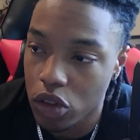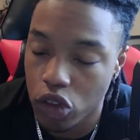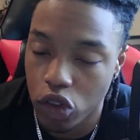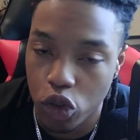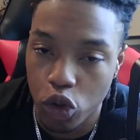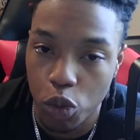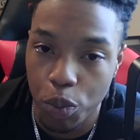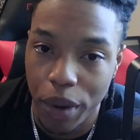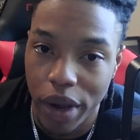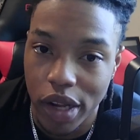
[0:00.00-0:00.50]

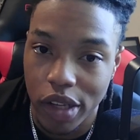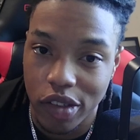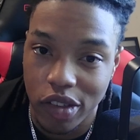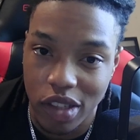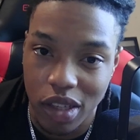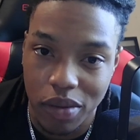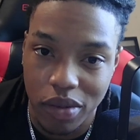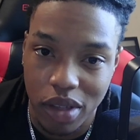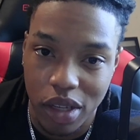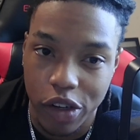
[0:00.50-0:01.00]
two practice
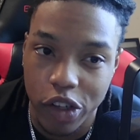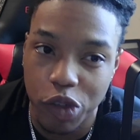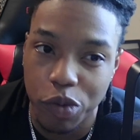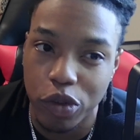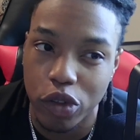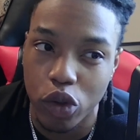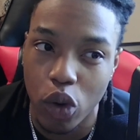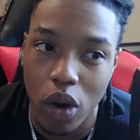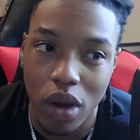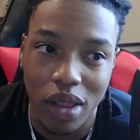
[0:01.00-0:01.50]
exams later you should
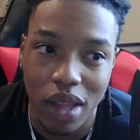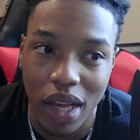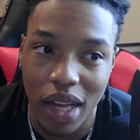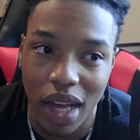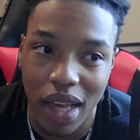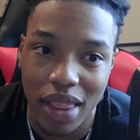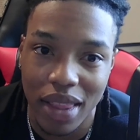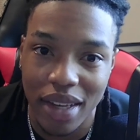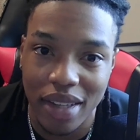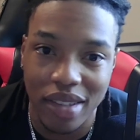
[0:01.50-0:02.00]
be scoring like
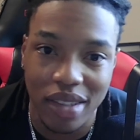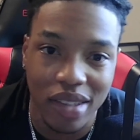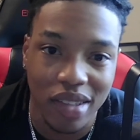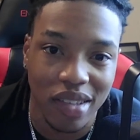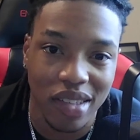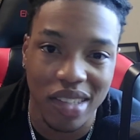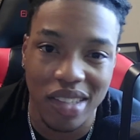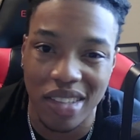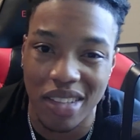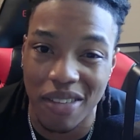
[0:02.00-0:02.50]
at least a
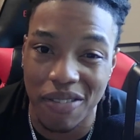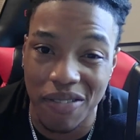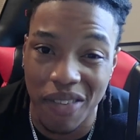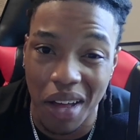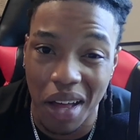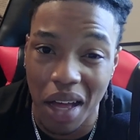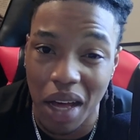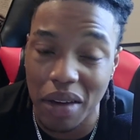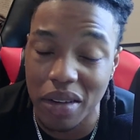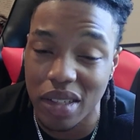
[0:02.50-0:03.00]

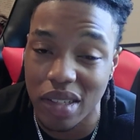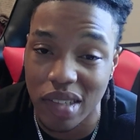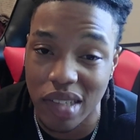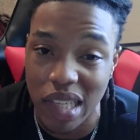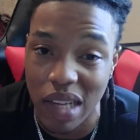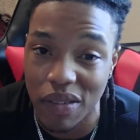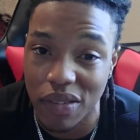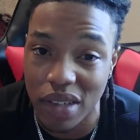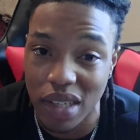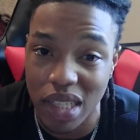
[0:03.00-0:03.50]
65 to
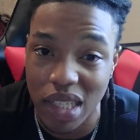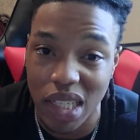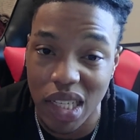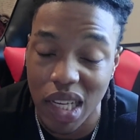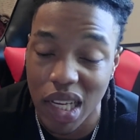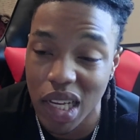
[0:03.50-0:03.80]
70